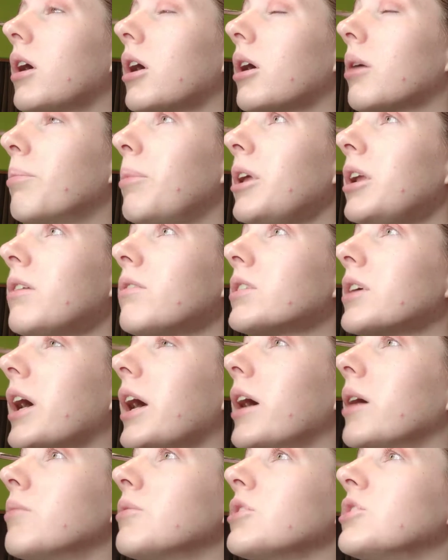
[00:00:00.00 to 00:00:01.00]
a bit of
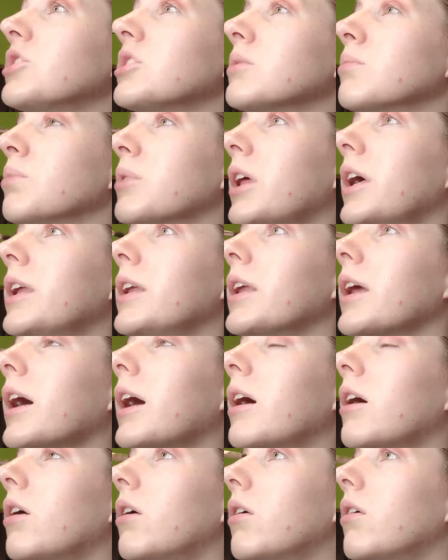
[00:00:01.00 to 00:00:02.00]
time to just blend
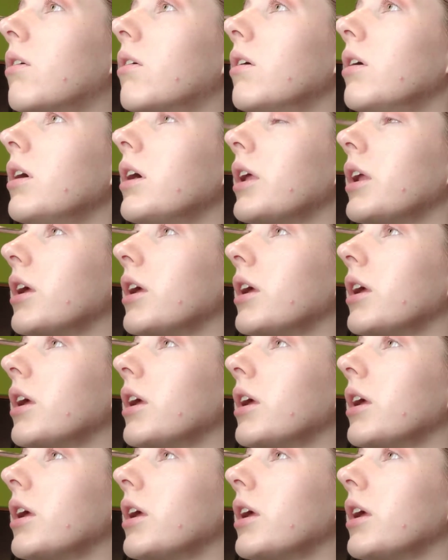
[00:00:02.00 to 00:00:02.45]
out,